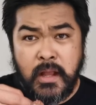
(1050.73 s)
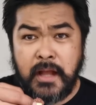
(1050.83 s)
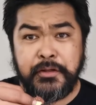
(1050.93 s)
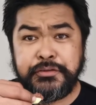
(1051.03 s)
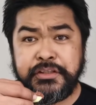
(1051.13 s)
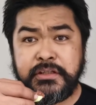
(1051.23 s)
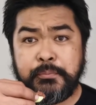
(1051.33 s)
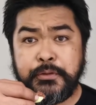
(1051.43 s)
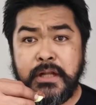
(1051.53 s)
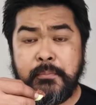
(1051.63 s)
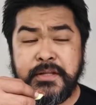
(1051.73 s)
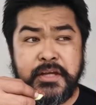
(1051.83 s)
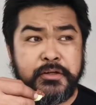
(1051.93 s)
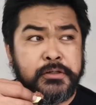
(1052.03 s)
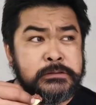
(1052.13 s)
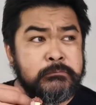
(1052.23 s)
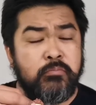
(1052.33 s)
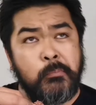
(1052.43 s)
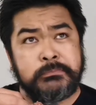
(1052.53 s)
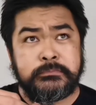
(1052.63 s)
I don't tear up with habanero,
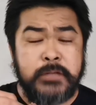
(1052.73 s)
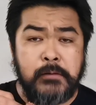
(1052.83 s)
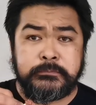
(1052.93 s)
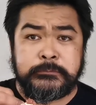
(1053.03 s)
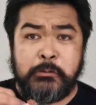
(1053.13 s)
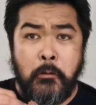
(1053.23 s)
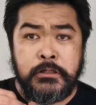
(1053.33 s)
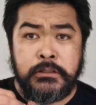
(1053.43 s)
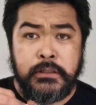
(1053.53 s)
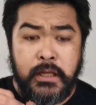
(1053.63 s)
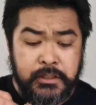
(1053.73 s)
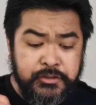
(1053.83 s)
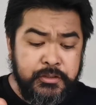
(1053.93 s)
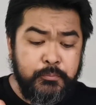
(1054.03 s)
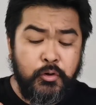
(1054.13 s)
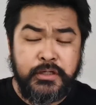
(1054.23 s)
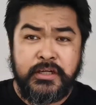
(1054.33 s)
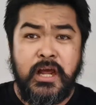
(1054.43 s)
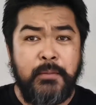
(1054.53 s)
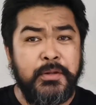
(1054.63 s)
but anything more
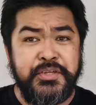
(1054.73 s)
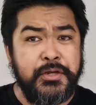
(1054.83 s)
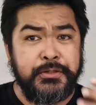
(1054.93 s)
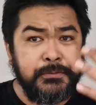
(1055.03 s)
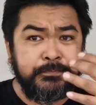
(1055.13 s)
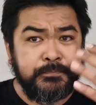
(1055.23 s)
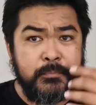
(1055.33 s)
than a habanero